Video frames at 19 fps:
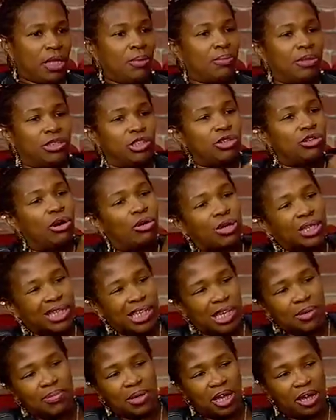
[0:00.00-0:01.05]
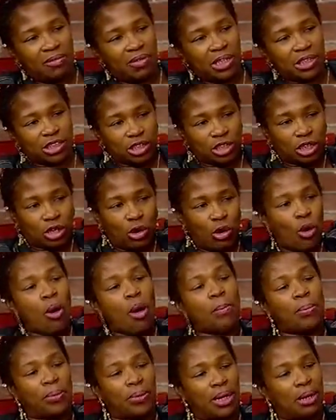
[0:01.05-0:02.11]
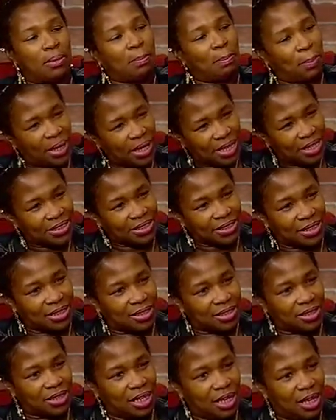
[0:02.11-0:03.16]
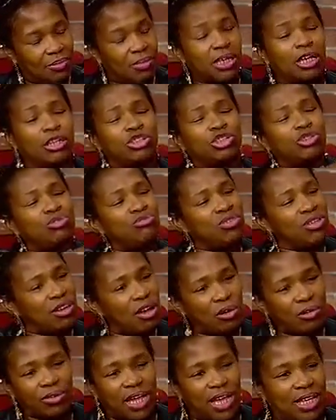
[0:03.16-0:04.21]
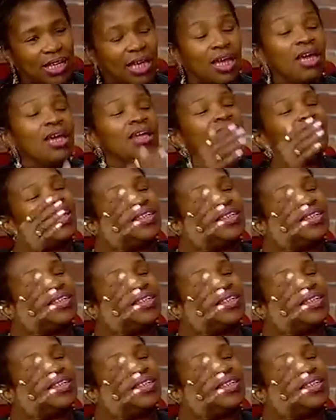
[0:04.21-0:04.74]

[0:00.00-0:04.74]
but you're gonna keep giving it to the corporate business because you know they can't.